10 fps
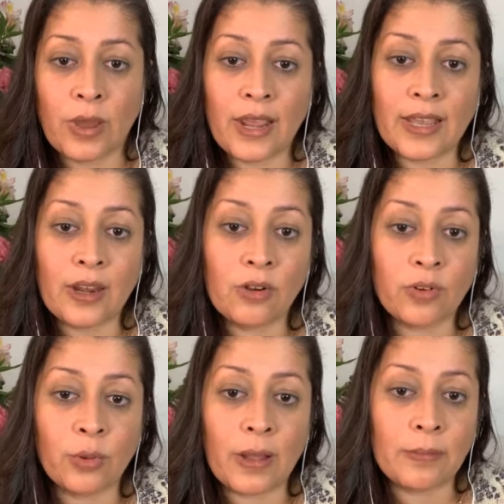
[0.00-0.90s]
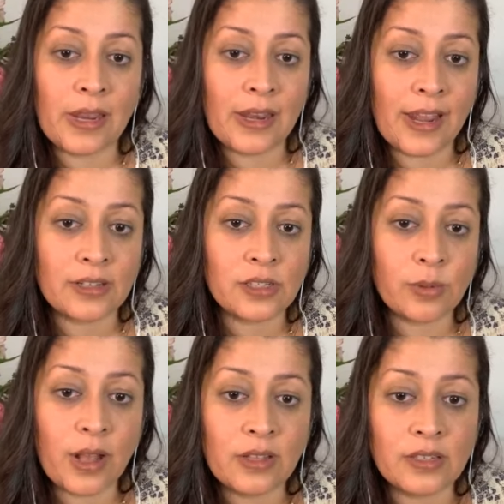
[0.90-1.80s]
when I get overwhelmed, my neck
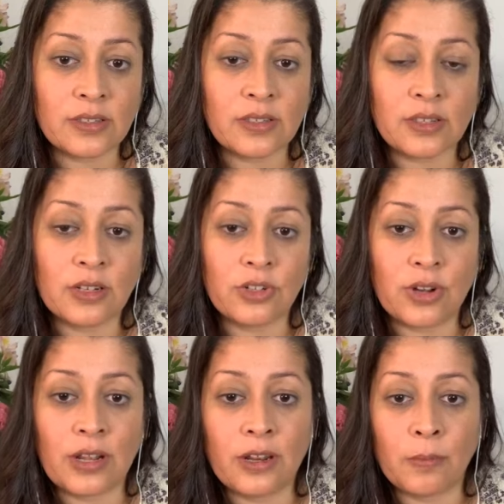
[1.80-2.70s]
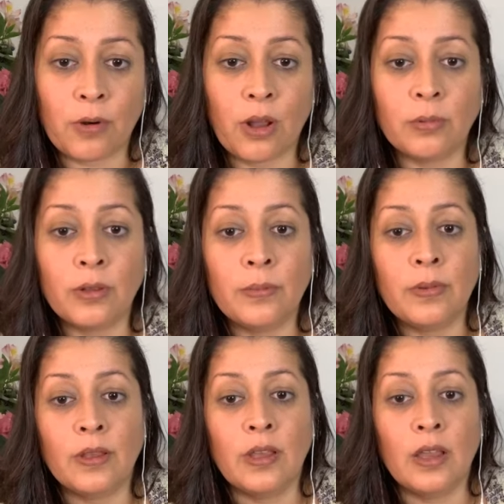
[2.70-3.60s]
swells. Is this an adrenaline
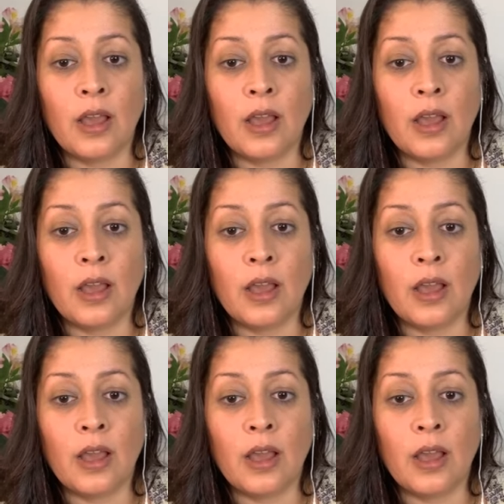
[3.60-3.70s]
problem?